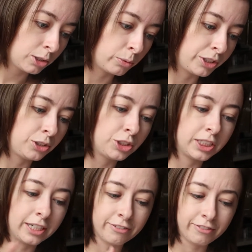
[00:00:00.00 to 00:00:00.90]
We're
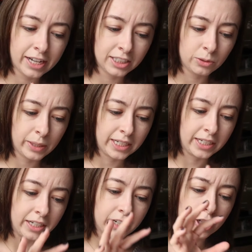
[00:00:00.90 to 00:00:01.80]
usually
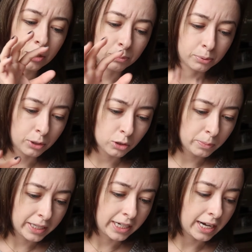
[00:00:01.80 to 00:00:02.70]
evaluating,
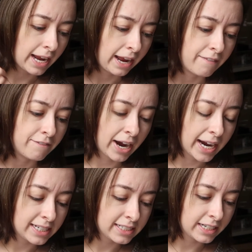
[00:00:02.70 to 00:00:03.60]
probing,
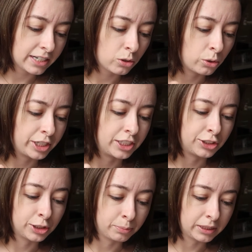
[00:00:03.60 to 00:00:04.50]
advising, or
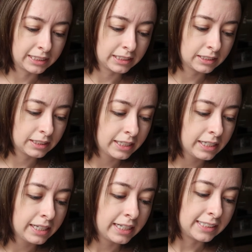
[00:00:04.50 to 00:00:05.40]
interpreting.
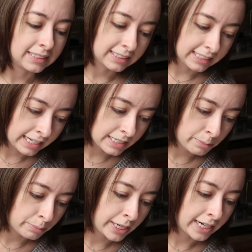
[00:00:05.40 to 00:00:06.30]

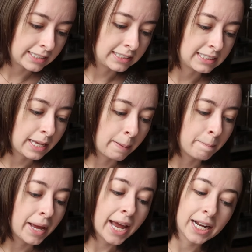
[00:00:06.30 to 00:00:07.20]
Instead, practice
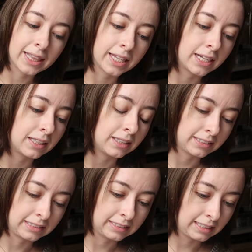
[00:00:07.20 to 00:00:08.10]
empathic
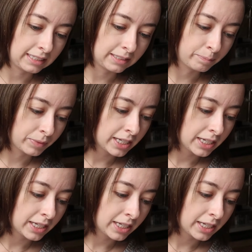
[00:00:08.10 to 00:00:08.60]
listening.